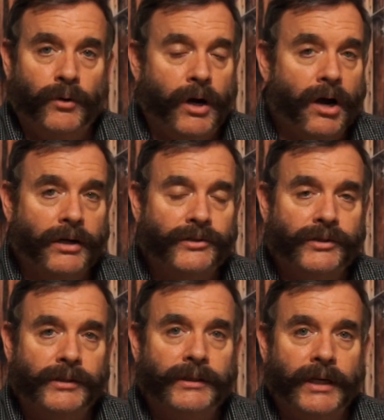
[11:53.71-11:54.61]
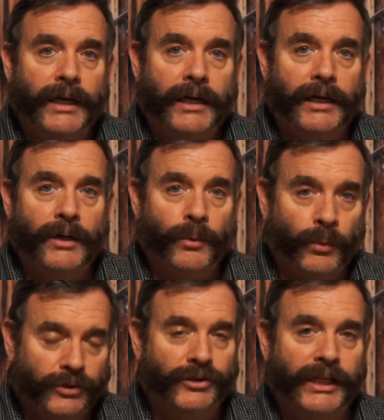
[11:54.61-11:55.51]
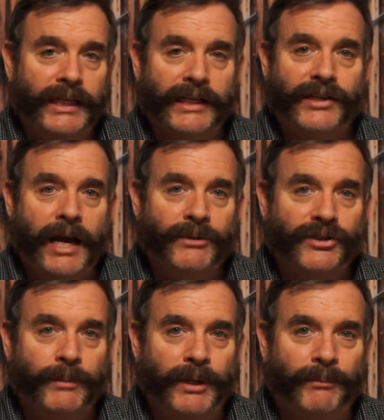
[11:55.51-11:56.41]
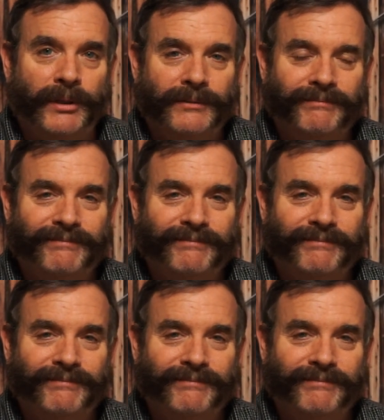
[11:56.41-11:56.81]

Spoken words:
August. We'll see you next time in September.